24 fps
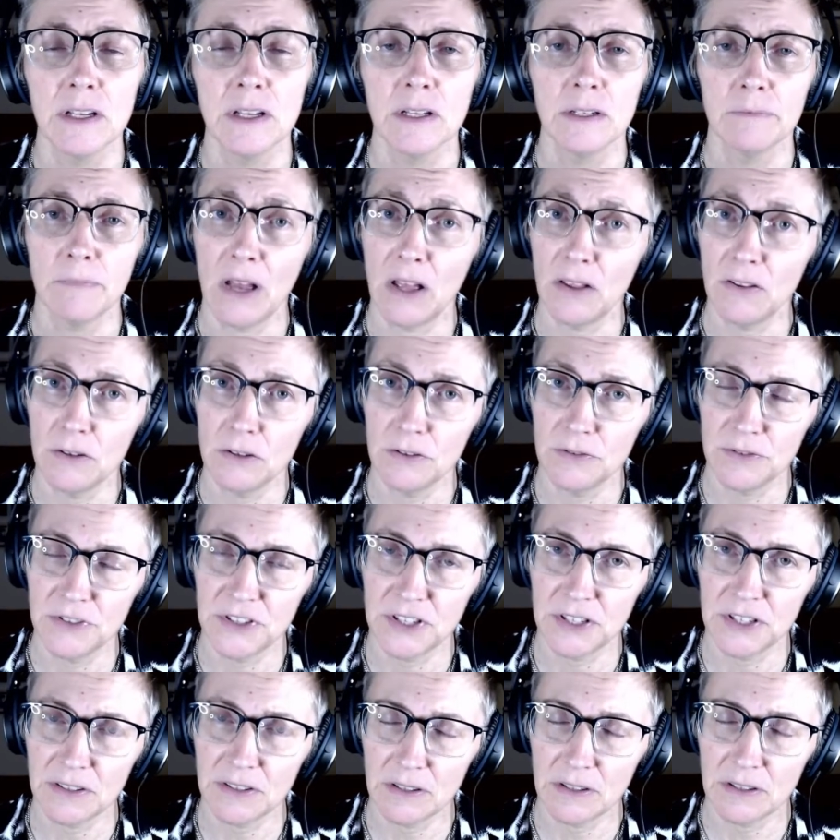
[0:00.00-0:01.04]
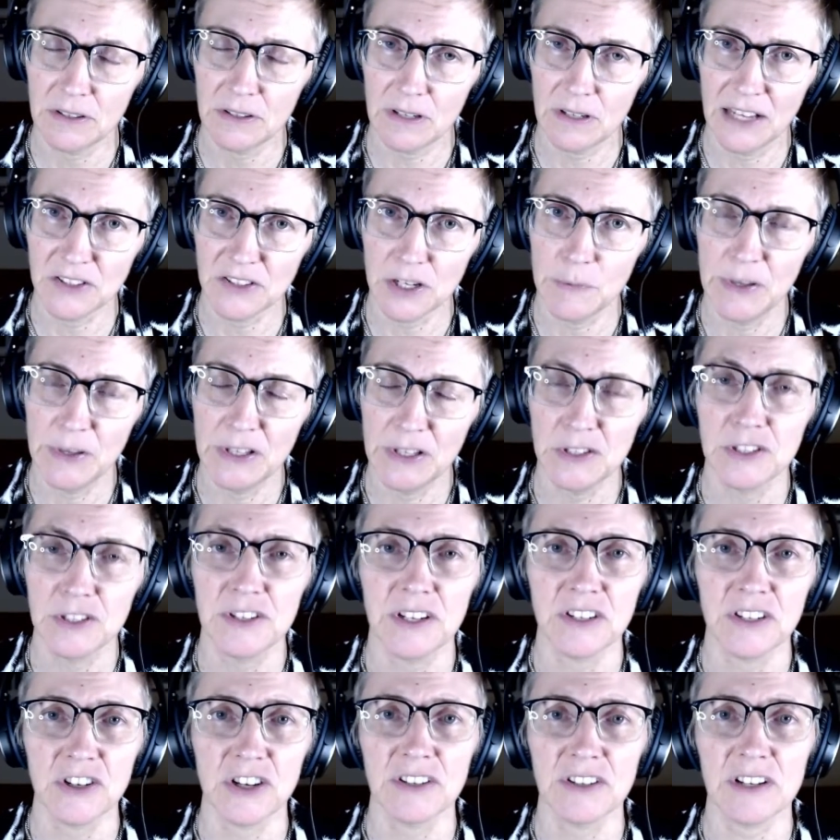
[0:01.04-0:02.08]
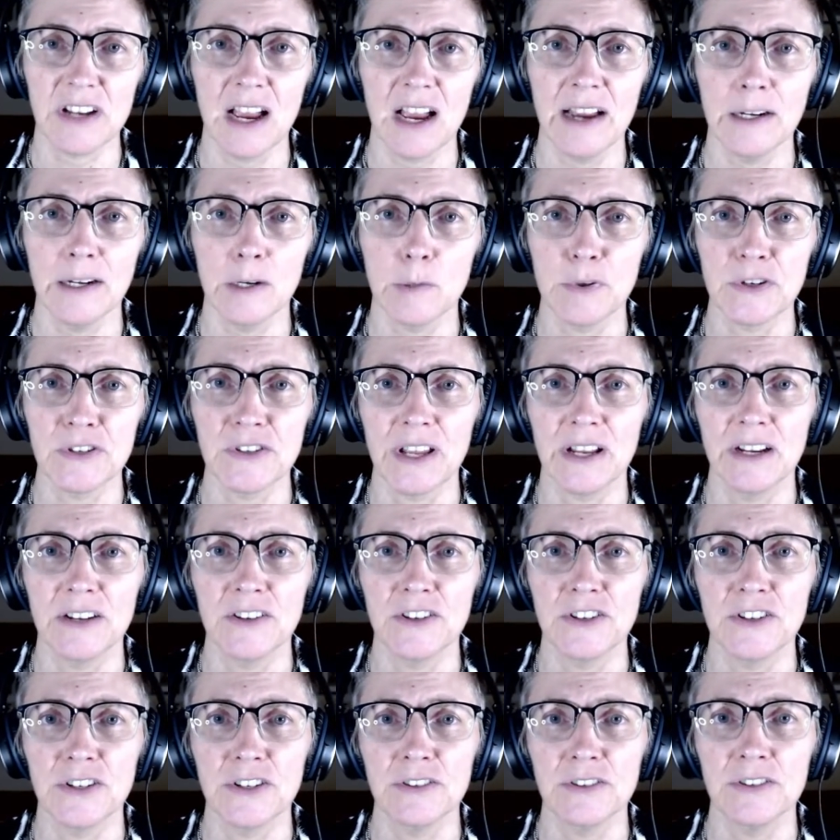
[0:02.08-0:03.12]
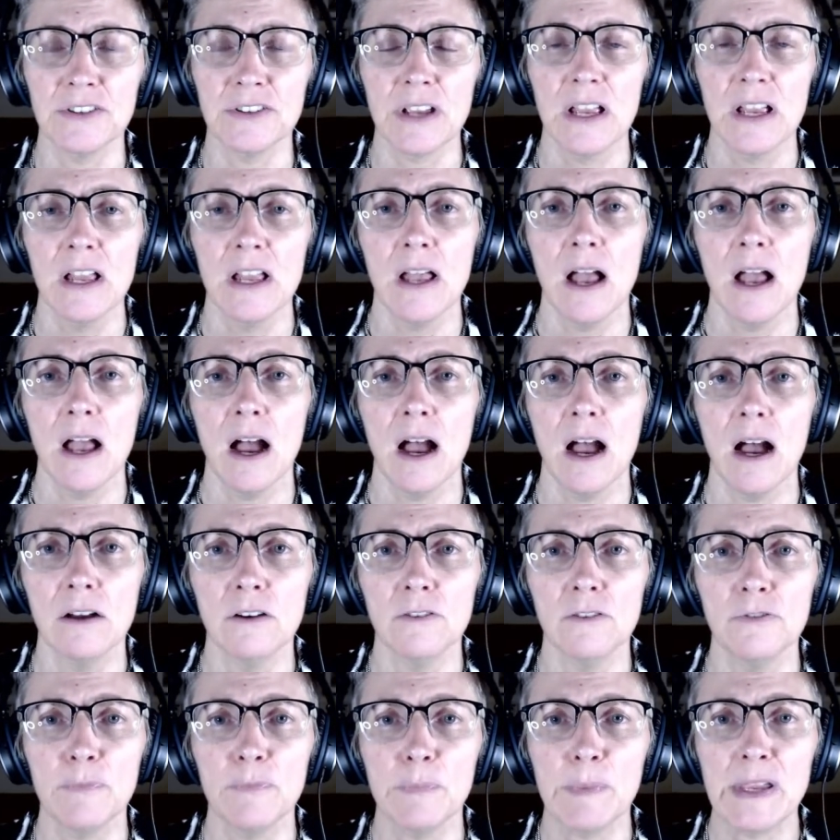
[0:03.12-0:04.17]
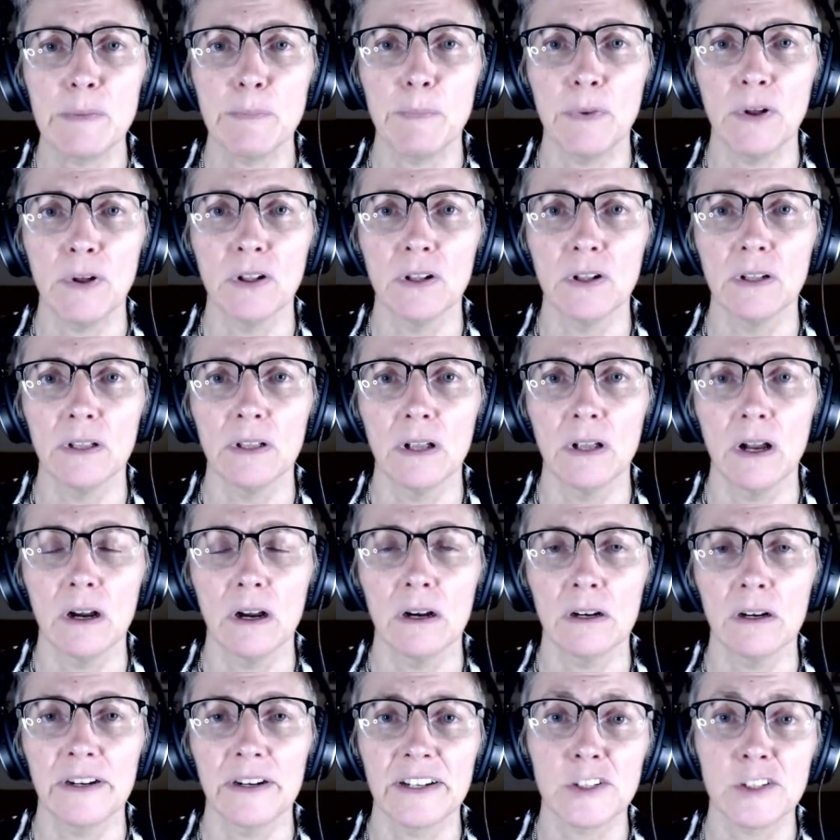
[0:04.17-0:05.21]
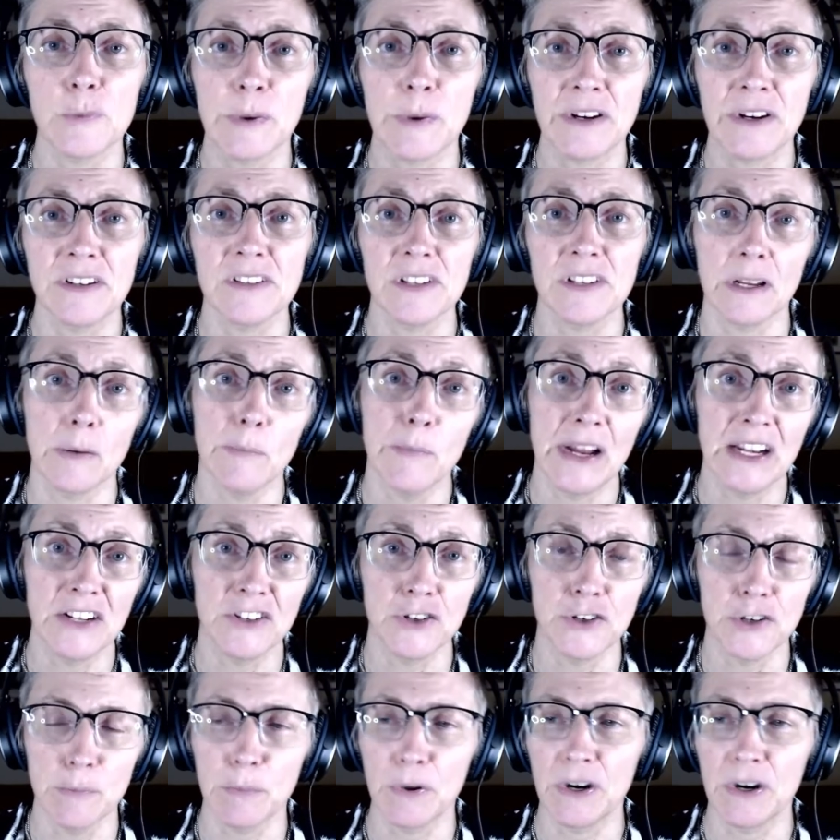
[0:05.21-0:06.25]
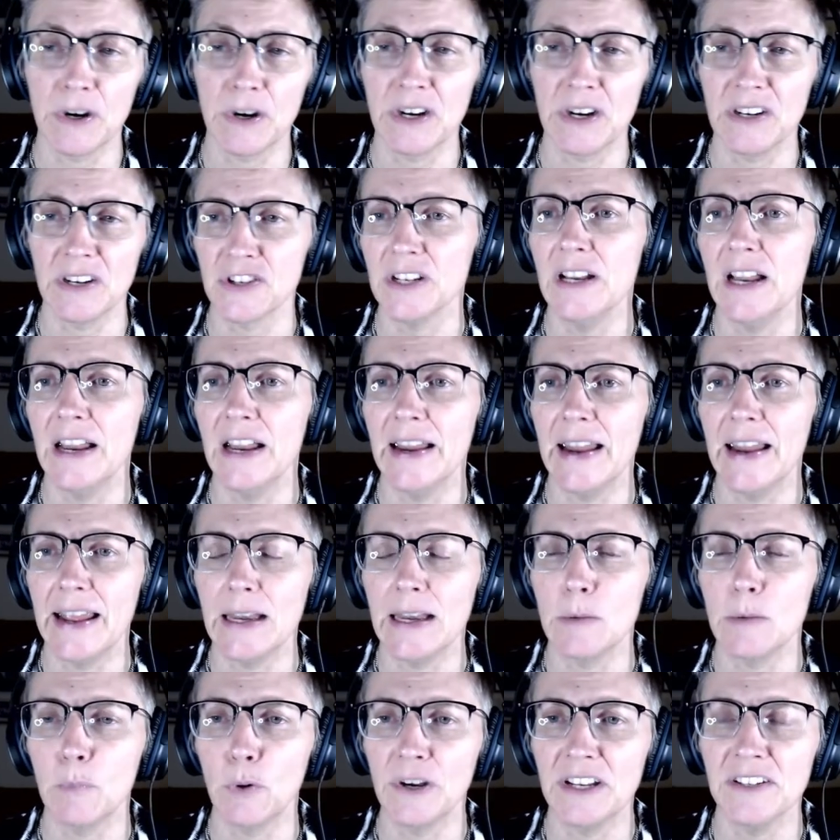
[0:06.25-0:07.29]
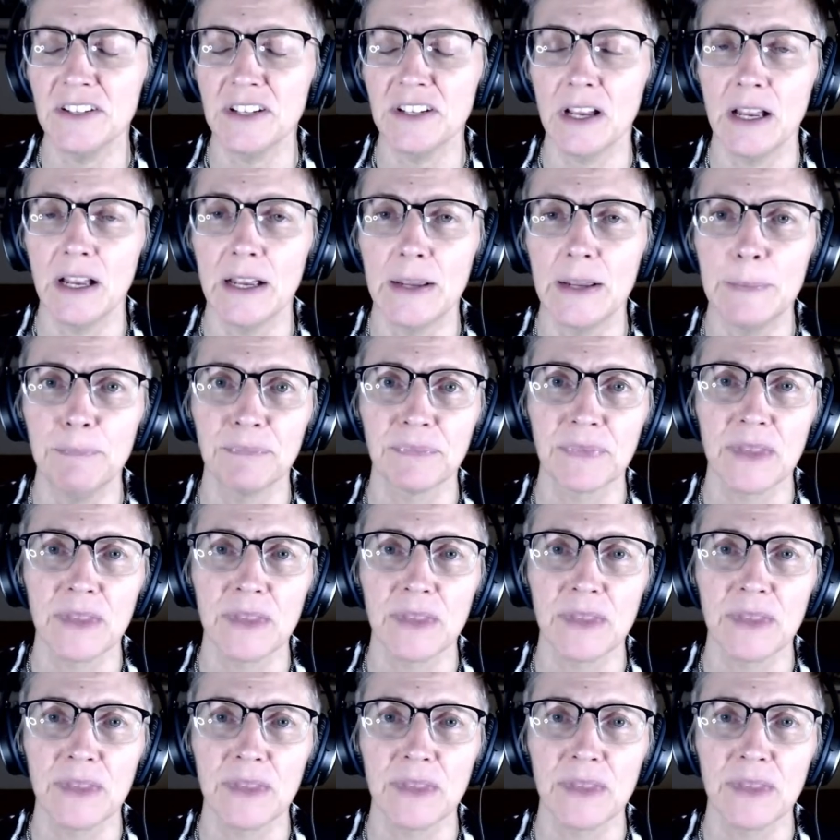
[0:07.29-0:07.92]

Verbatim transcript: other estimates suggest higher percentages of people are experiencing a major depression at any point in time.